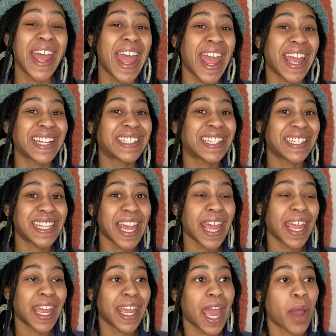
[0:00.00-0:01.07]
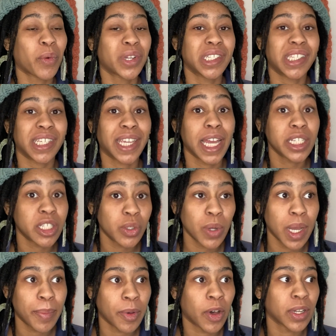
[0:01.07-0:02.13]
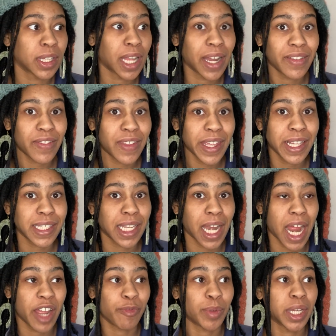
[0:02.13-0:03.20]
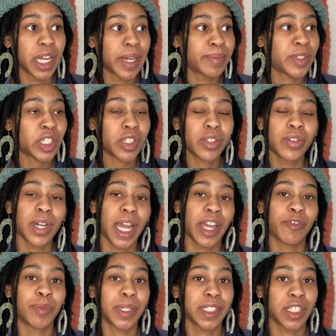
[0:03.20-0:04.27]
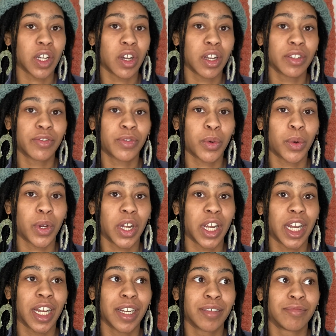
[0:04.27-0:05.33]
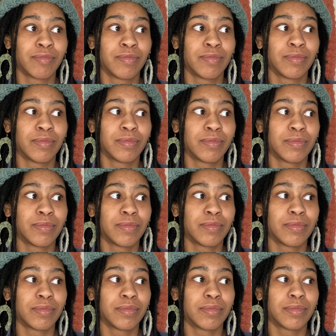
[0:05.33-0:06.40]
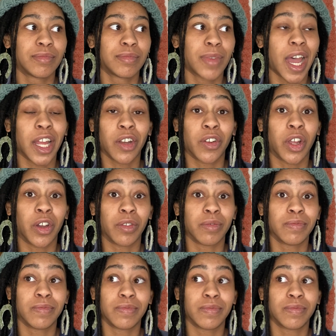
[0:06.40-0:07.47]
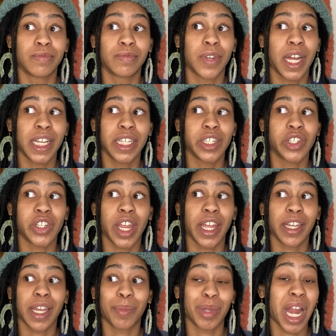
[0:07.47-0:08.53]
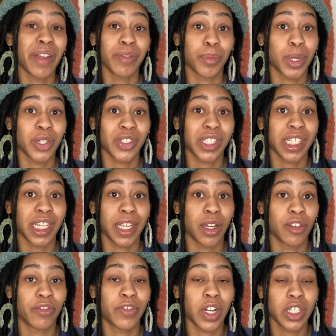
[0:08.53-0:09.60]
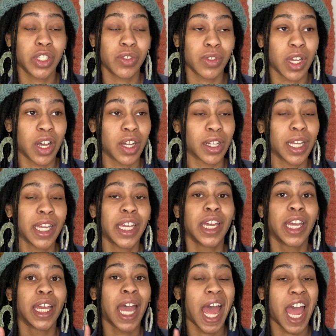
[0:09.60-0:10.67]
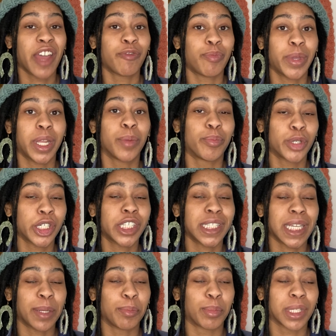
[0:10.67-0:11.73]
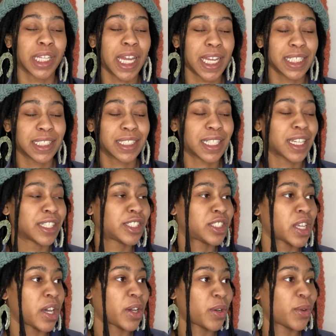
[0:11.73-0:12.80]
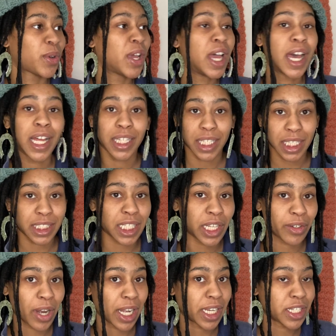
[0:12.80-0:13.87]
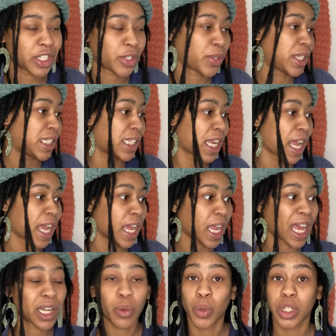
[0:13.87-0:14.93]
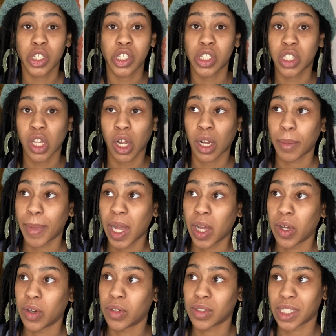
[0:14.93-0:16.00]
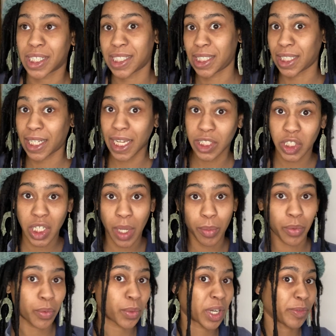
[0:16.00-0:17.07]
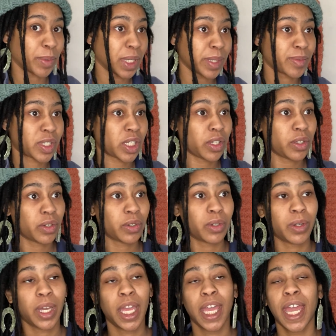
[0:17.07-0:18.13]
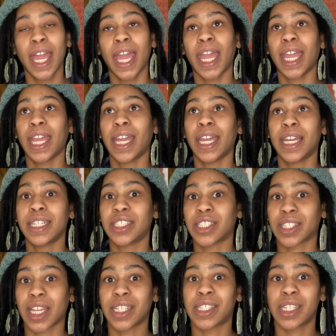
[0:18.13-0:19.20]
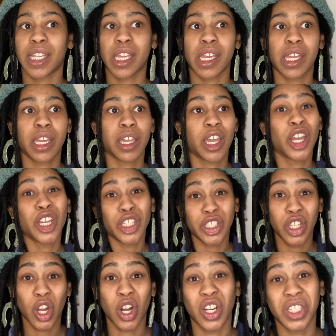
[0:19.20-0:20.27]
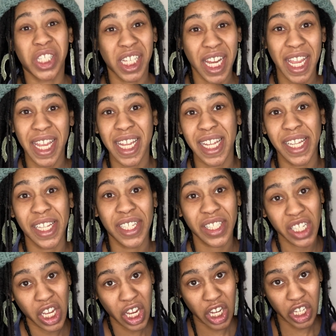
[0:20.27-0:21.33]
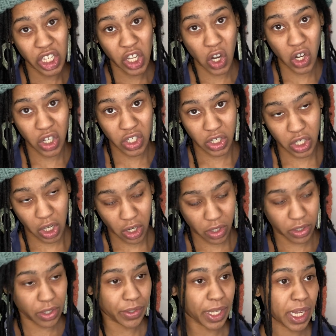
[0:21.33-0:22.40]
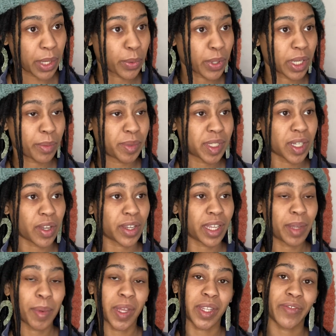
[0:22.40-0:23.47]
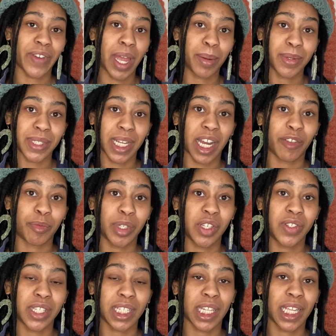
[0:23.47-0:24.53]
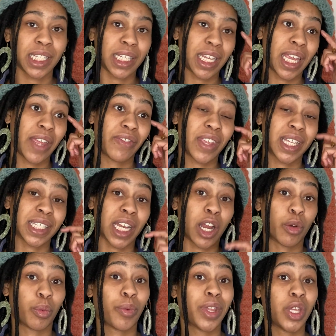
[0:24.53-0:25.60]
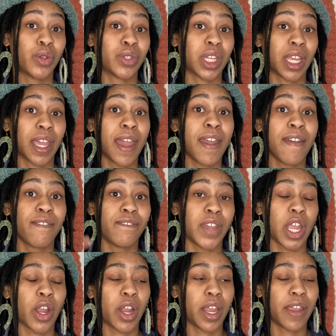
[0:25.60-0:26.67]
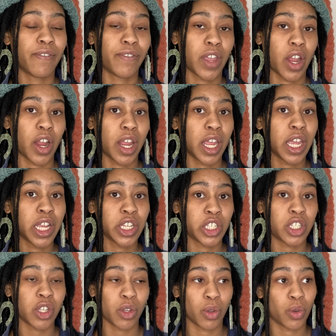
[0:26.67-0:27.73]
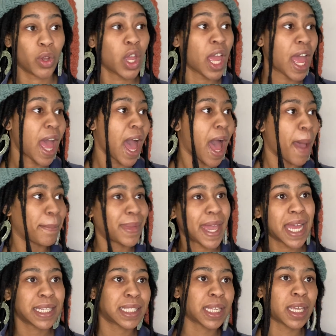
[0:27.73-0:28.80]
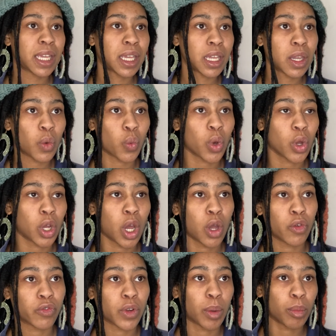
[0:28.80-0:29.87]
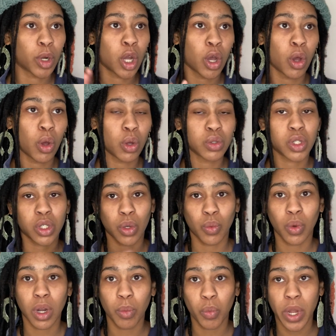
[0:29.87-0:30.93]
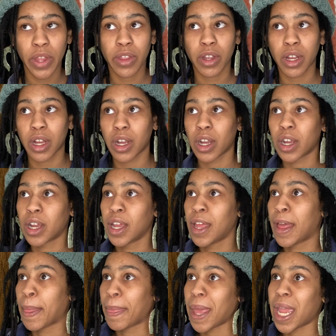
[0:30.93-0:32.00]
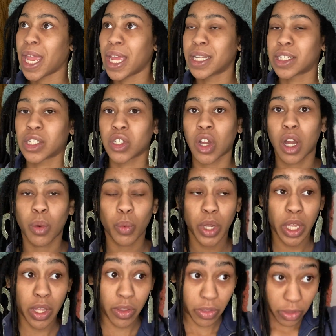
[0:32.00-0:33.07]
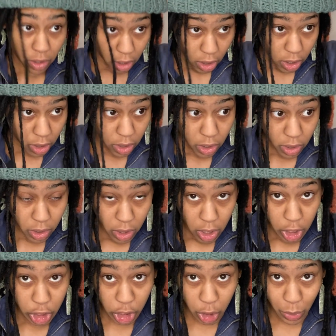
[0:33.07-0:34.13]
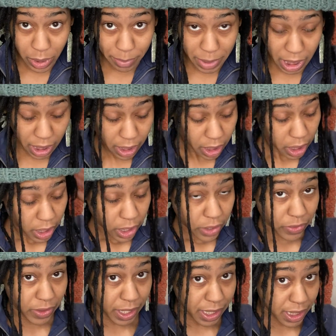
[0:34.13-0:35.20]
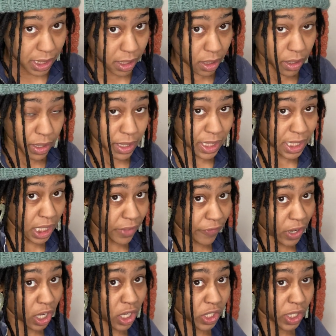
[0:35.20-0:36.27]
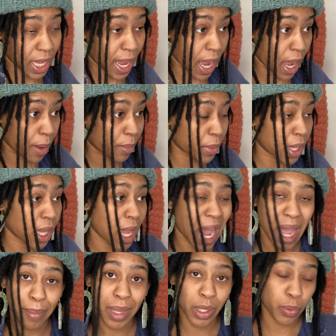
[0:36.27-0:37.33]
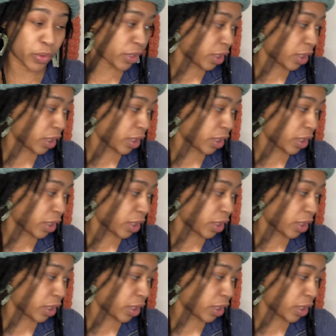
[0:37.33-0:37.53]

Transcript: and today I wanted to catch you up on a lot of things that I've been up to. I've been gone for, I don't know, I need to check, but I haven't posted in far too long. I've been booked and blessed, so let's get right into it. Today I kind of want to just talk about, like I said, catching up with what I've been up to and discussing yarn. Today is yarn talk. Okay, we're going to be talking about the fibers that I've been using lately and things that I will be using very, very soon. I'm guessing we'll go from cold to warm weather and start with Hue and Me. This Seafarer's cap I made with